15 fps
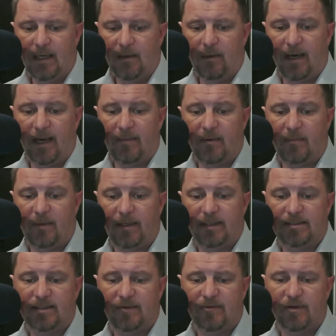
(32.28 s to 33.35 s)
Wairarapa
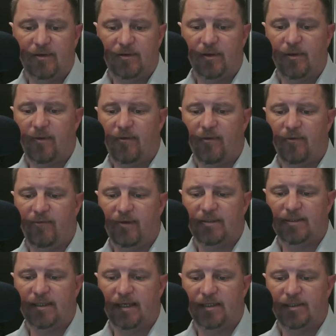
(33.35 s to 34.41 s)
police have concluded their
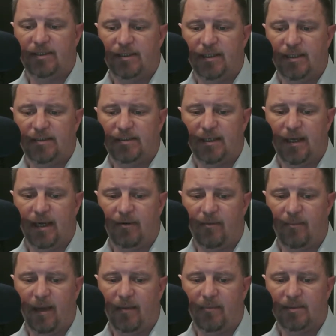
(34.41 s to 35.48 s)
investigation into how a
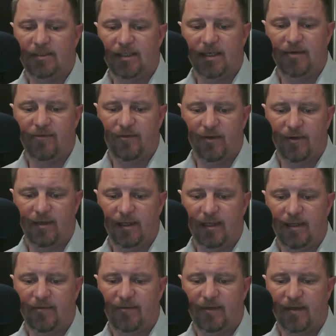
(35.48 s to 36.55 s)
man was inadvertently
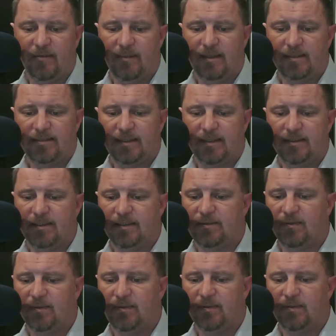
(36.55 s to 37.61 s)
left in a Masterton
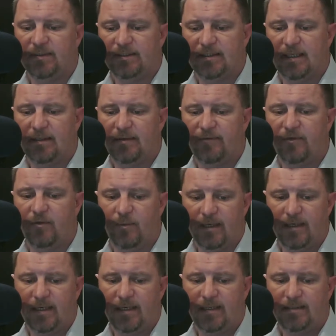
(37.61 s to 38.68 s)
District Court cell for a
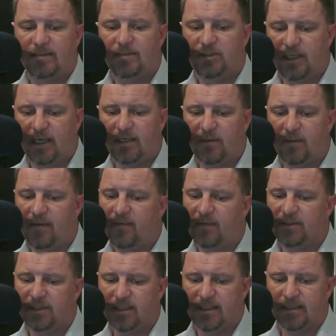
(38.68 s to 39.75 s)
weekend in January
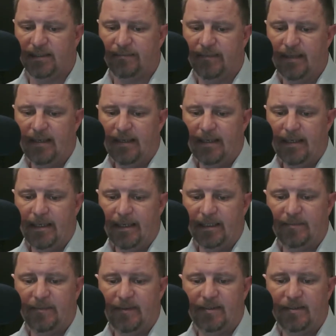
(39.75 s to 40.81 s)
this year.
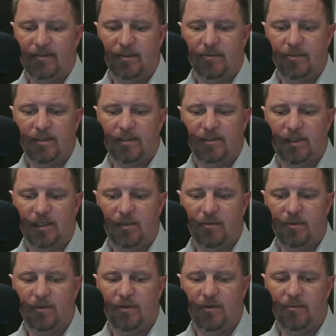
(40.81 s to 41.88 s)
It's been determined that
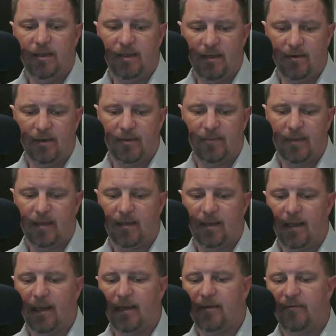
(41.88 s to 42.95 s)
genuine human error and a
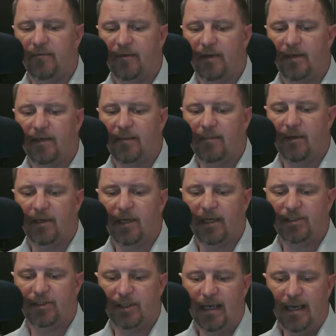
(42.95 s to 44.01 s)
lack of clear
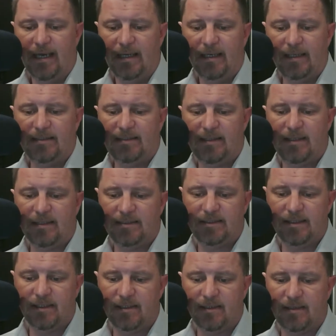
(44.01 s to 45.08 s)
communication led to the
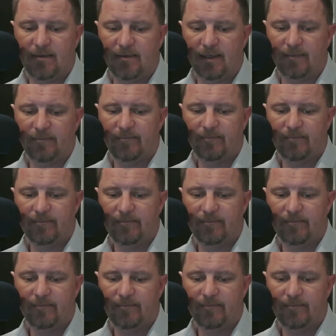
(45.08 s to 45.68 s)
incident occurring.